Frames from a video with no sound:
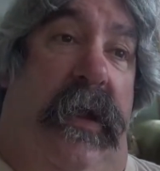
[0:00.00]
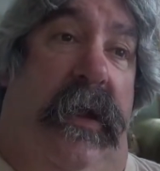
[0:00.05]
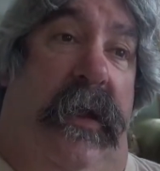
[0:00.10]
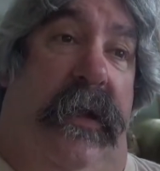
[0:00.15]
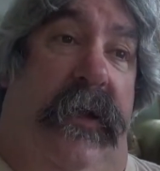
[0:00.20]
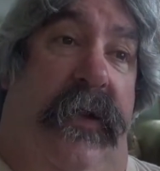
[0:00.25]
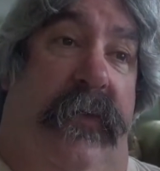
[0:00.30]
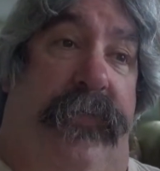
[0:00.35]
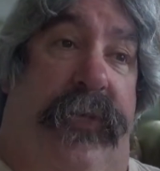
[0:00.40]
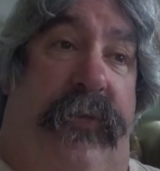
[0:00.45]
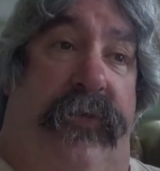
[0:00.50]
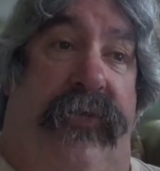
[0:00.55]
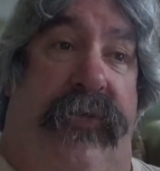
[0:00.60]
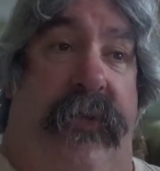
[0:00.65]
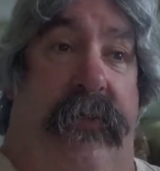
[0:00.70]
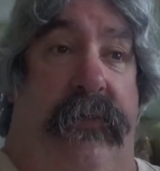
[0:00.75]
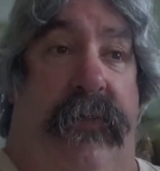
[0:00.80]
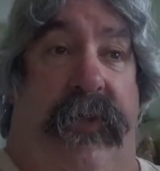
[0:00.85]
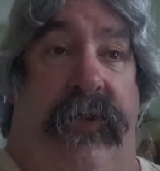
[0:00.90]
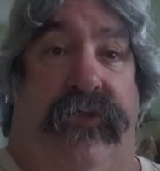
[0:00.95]
And if you're
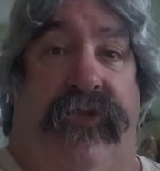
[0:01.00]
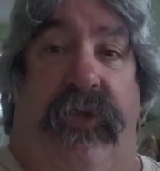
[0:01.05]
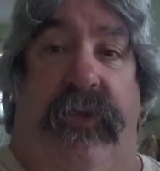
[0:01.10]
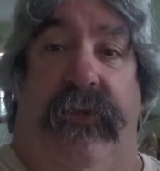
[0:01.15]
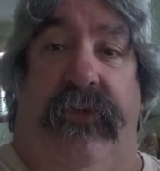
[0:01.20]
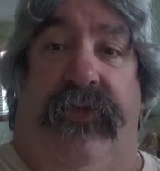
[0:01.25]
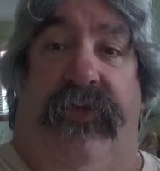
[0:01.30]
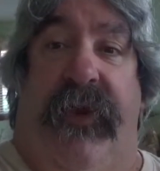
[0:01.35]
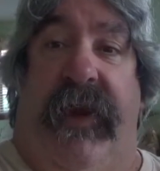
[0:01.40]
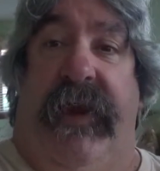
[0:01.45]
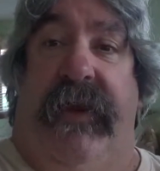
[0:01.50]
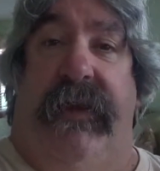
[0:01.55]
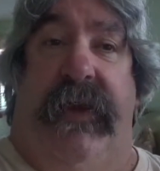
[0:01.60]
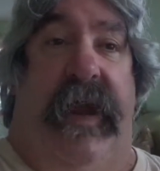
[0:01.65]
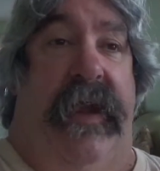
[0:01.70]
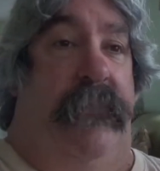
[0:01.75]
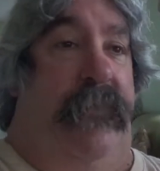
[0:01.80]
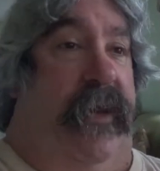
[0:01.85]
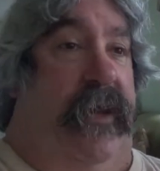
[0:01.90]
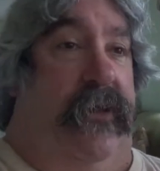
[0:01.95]
still the Tuesday and
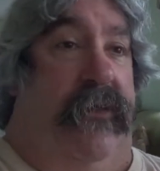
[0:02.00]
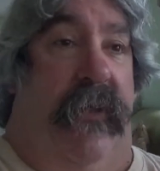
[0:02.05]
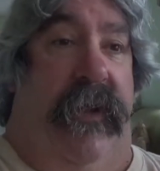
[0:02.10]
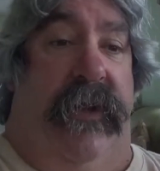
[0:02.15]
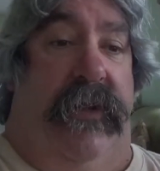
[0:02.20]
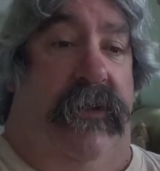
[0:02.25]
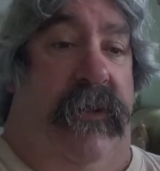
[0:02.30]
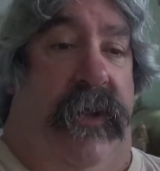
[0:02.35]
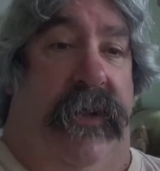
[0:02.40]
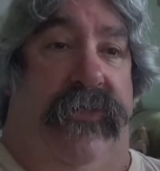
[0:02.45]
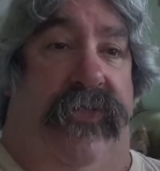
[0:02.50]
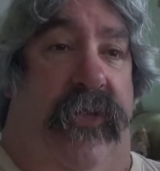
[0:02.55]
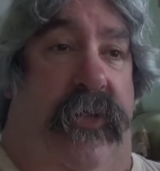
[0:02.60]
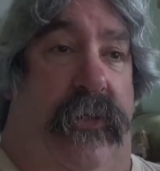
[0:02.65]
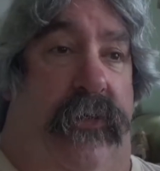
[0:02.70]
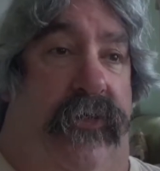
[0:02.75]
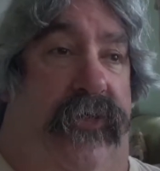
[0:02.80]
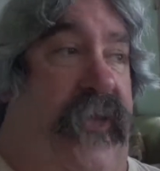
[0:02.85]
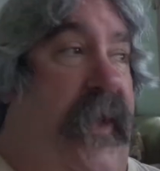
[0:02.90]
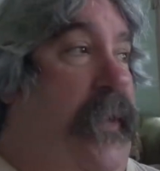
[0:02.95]
having a great, great
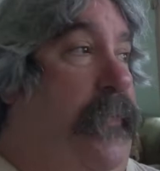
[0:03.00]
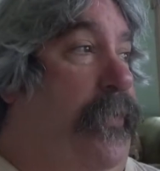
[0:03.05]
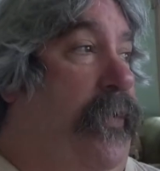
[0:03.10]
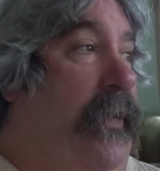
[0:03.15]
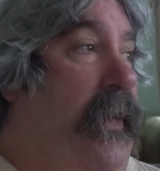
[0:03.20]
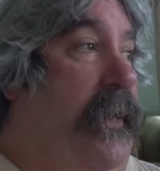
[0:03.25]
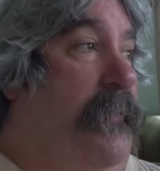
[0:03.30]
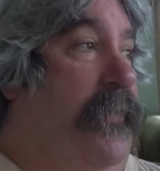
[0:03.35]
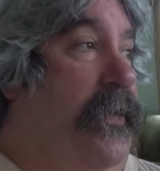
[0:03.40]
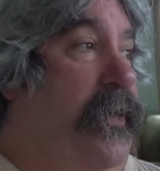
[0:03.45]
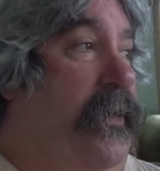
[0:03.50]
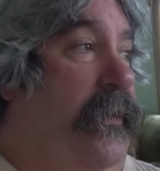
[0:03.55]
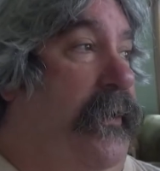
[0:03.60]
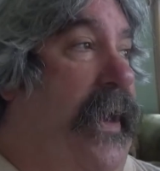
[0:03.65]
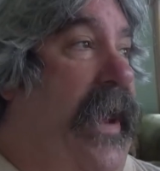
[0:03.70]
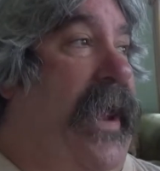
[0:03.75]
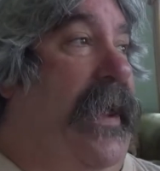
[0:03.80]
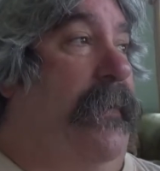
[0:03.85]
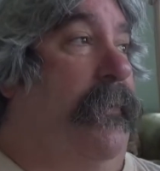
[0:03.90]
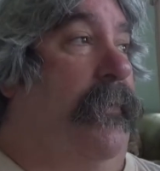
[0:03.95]
Tuesday wherever you're
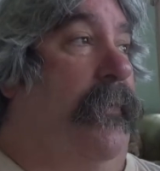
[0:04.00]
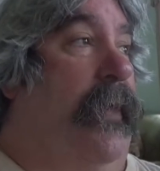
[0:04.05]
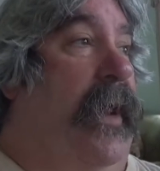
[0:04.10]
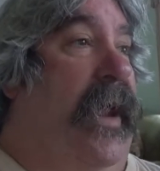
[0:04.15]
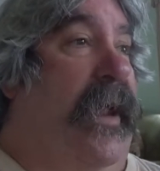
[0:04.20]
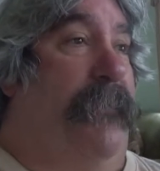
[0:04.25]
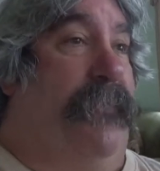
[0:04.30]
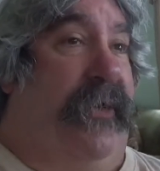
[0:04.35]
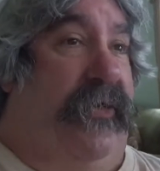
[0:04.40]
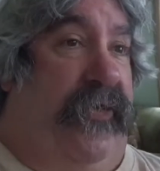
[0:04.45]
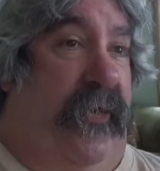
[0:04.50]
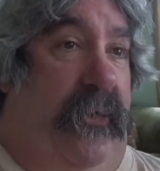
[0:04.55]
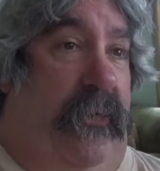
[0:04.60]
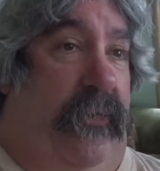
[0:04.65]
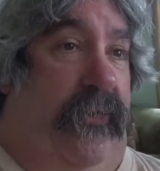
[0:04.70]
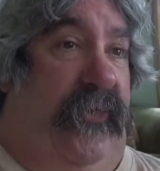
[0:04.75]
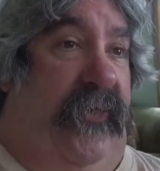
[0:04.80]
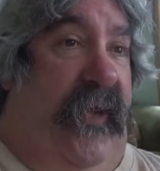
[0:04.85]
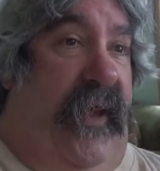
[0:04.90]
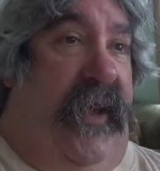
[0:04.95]
at, well, happy
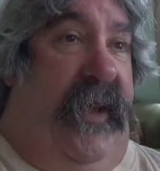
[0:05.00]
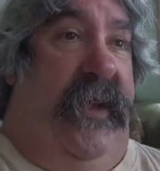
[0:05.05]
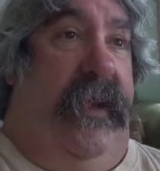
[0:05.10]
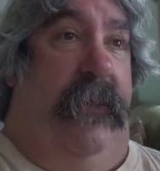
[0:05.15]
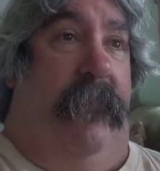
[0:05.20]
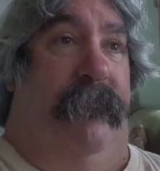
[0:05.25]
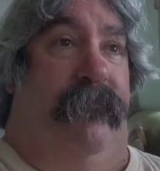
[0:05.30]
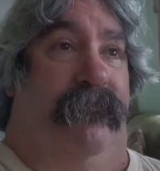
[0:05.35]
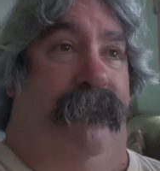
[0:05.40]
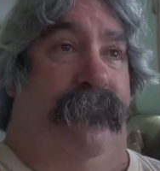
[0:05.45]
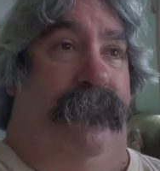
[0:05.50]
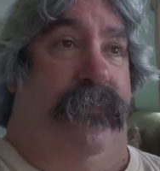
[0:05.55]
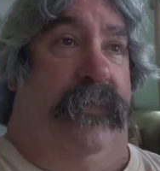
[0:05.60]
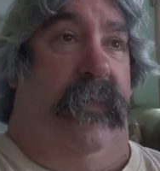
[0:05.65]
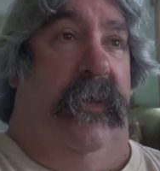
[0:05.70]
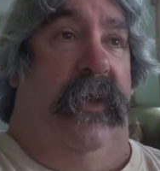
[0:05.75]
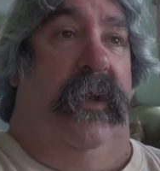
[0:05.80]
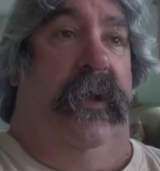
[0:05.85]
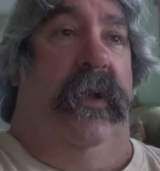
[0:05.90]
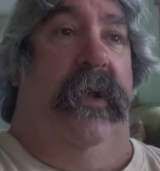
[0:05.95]
Tuesday.
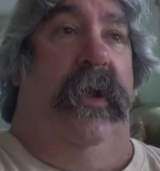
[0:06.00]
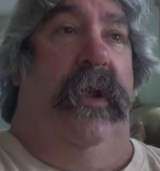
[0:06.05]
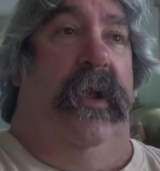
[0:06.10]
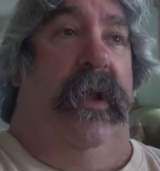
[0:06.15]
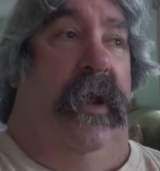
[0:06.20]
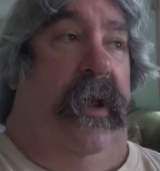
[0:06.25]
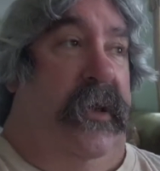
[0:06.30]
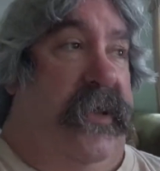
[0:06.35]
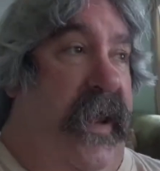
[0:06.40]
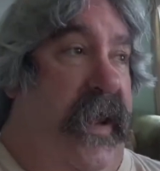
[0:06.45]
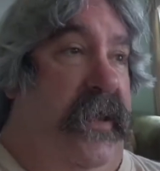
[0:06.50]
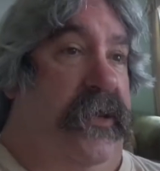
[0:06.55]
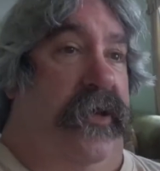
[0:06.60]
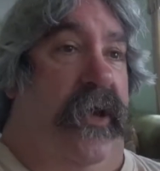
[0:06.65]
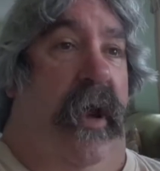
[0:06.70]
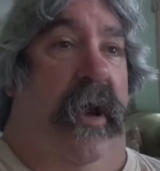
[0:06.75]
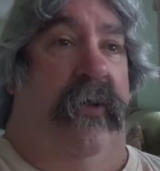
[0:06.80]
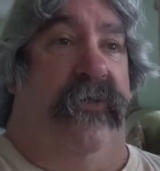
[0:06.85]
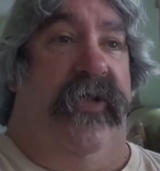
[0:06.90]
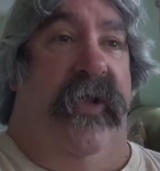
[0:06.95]
Again,
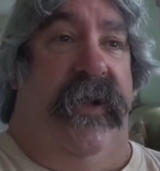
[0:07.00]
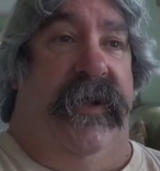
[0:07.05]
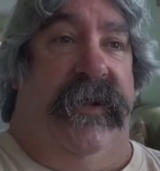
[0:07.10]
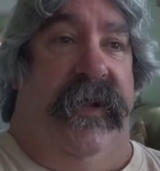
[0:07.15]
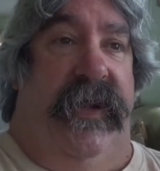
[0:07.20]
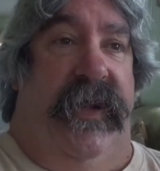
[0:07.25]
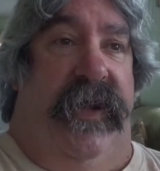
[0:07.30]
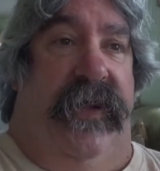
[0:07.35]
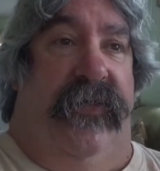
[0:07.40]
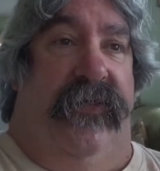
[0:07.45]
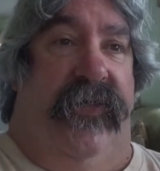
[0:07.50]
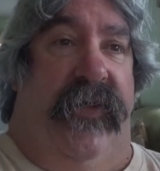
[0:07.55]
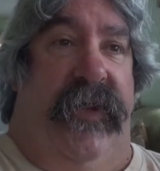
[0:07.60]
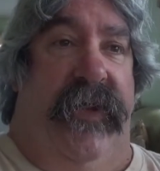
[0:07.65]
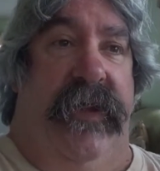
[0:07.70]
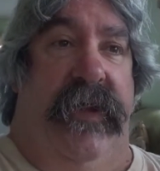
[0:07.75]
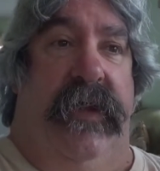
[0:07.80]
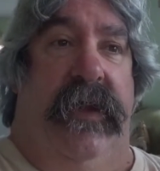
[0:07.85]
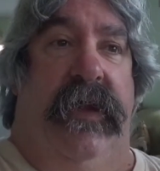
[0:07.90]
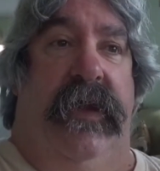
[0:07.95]
y'all take it
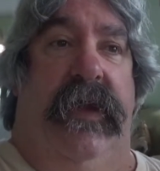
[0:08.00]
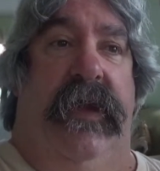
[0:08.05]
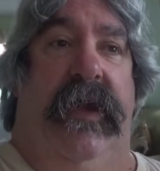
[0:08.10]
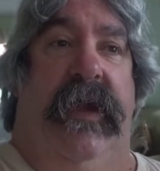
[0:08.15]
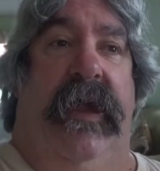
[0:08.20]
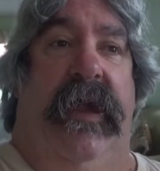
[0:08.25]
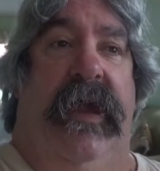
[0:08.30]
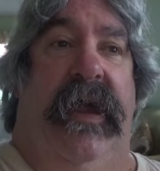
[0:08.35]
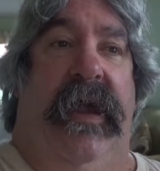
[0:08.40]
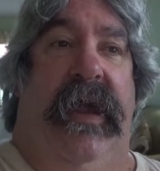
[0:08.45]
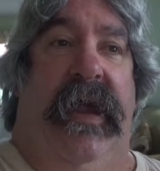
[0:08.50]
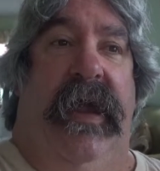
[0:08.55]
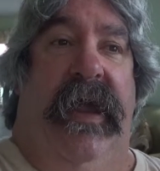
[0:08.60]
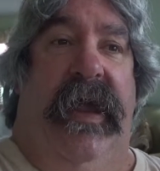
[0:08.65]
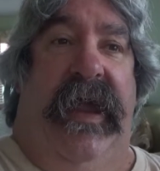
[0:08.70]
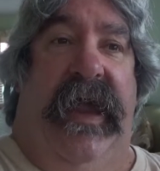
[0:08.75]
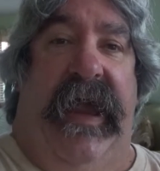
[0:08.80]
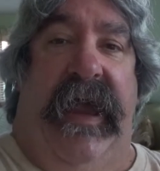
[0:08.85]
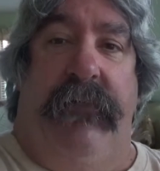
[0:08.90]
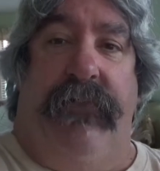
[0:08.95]
easy.
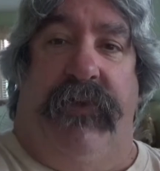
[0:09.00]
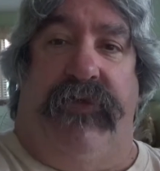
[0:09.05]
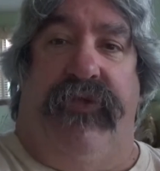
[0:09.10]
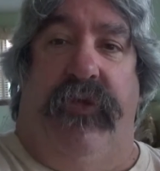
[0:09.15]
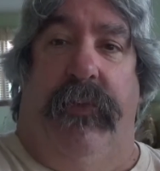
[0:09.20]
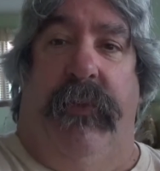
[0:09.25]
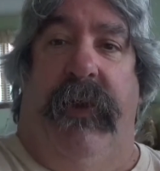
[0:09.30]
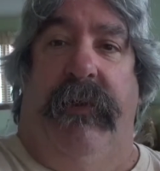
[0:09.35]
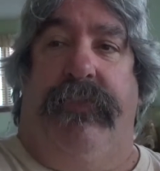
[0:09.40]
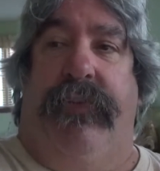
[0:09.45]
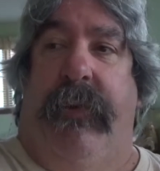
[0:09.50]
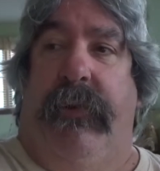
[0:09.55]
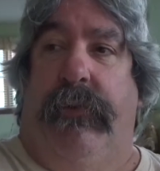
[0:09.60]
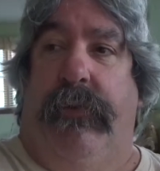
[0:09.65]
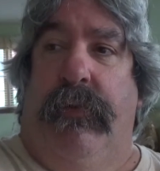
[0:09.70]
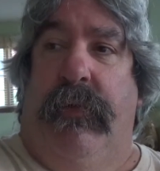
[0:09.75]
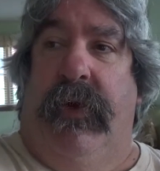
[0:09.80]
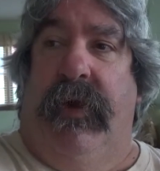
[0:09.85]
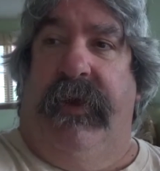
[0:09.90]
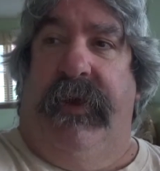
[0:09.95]
Have a terrific
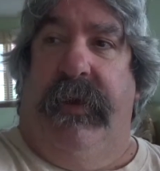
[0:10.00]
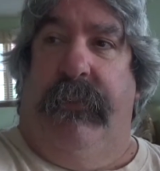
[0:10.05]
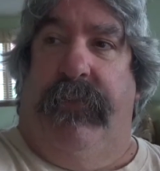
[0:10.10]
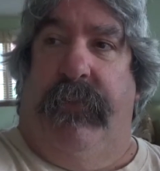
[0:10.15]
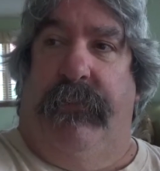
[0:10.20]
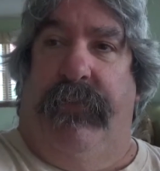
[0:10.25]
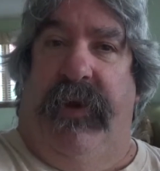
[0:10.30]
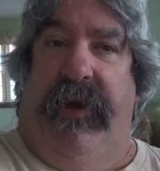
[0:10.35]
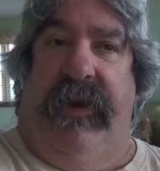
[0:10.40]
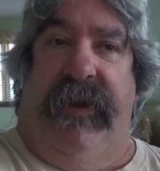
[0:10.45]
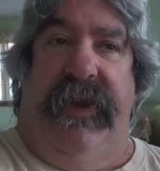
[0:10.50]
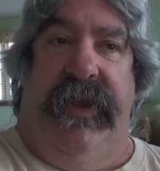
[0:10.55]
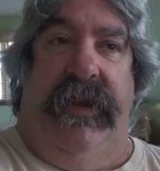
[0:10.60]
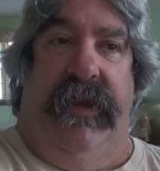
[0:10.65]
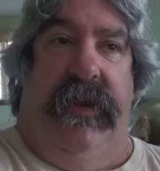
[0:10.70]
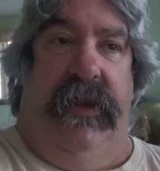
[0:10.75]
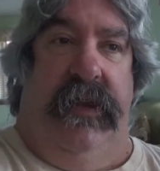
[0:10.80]
one, everybody.